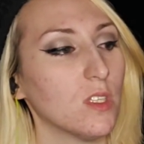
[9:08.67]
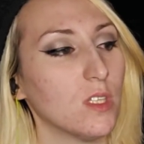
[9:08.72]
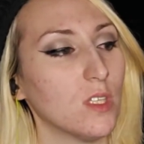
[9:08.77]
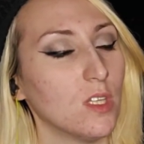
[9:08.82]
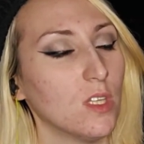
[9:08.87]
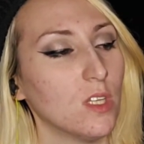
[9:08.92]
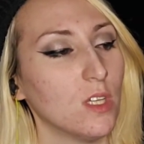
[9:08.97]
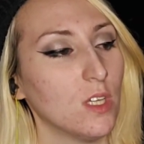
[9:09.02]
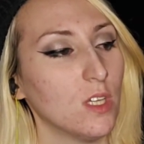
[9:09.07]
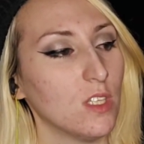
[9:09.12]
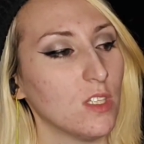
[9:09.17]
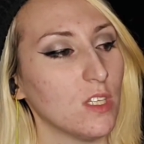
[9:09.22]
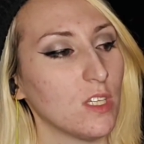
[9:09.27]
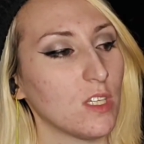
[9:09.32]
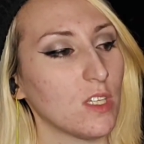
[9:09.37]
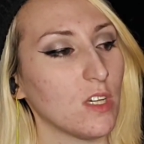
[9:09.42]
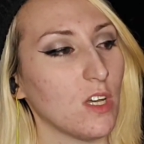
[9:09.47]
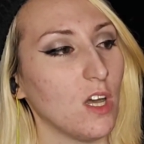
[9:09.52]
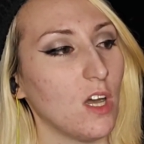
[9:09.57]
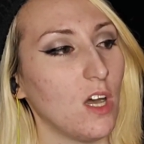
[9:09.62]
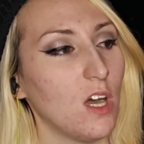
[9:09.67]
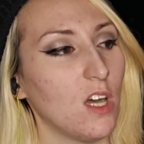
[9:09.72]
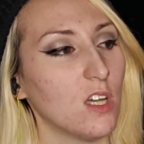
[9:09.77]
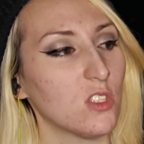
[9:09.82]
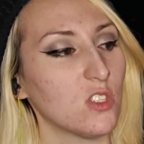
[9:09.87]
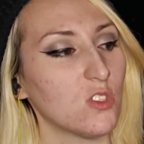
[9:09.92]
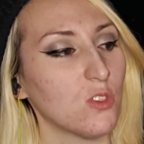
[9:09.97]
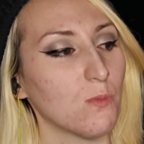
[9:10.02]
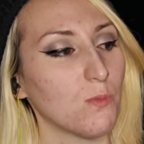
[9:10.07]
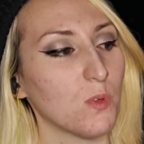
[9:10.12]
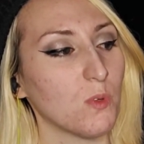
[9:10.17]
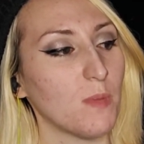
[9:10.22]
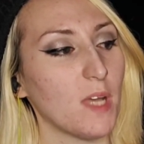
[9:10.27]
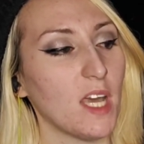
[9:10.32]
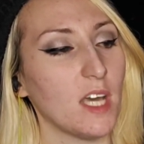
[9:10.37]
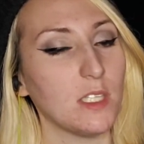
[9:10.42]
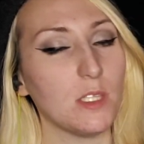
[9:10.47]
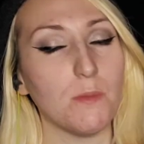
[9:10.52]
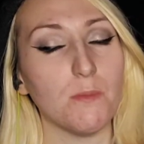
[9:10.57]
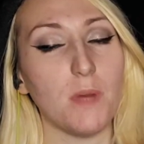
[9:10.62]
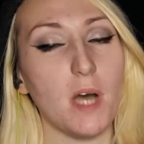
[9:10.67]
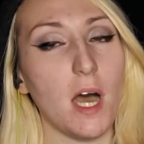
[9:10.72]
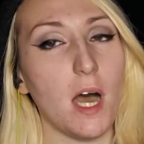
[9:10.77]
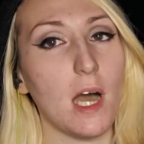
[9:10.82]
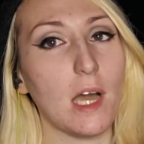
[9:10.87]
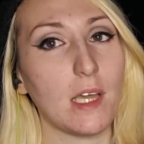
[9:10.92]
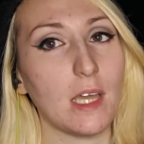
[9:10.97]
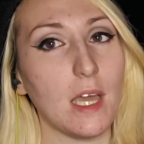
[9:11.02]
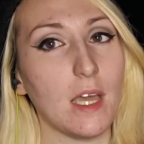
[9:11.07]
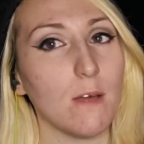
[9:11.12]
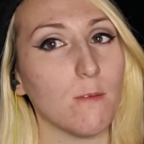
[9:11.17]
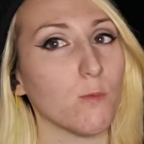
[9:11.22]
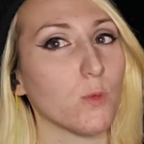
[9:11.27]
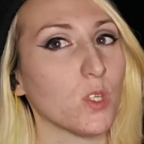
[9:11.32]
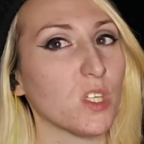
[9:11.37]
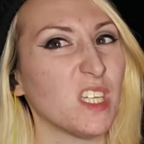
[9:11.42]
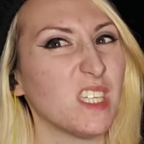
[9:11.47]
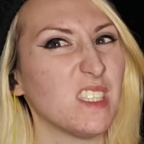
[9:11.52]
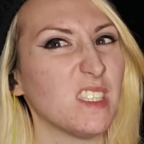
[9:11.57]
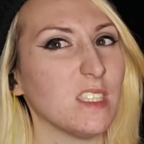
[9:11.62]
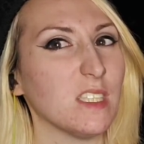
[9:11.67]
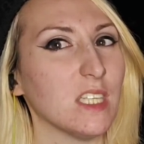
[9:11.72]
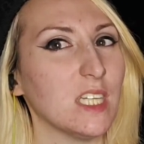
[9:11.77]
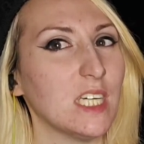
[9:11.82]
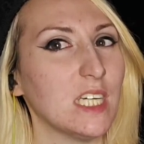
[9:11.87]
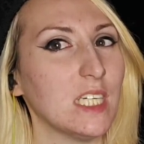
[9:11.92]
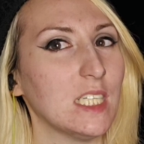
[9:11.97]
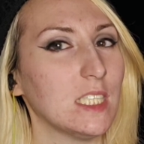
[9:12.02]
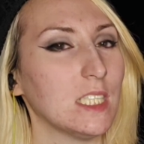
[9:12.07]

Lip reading: I think Superman and Pa Kent were getting lit